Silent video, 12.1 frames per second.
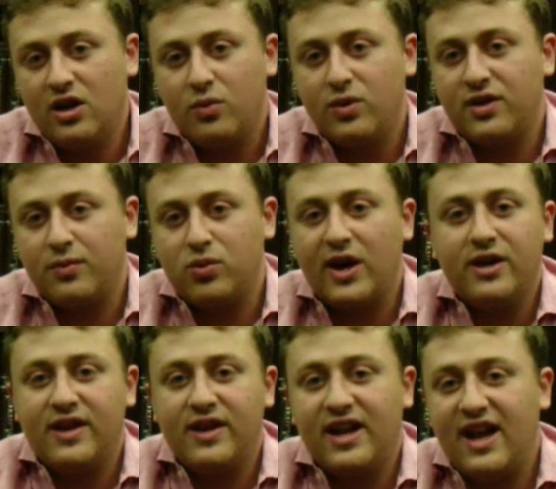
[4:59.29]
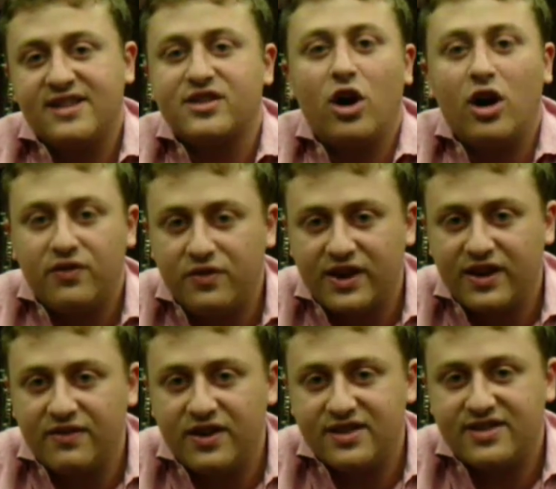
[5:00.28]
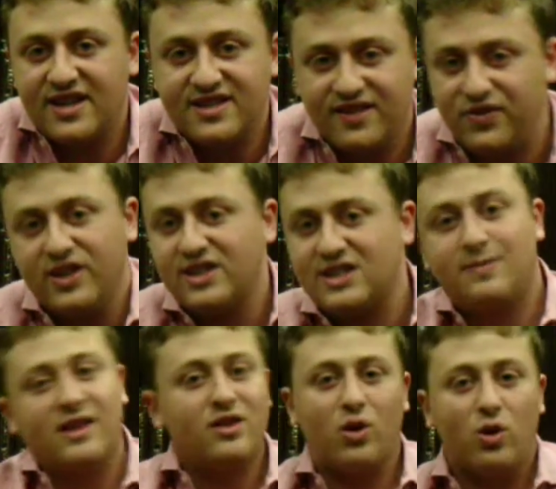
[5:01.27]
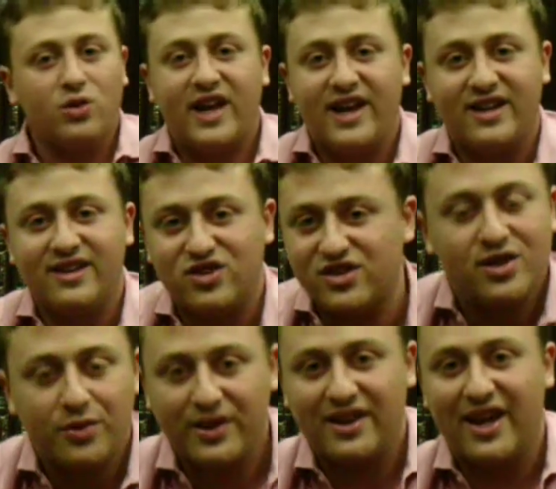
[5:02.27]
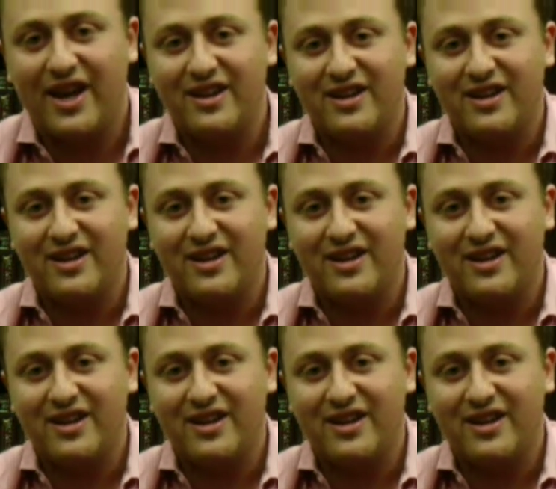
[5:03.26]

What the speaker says: with a prayer that asks God for forgiveness, as if you didn't spend the whole day just doing that.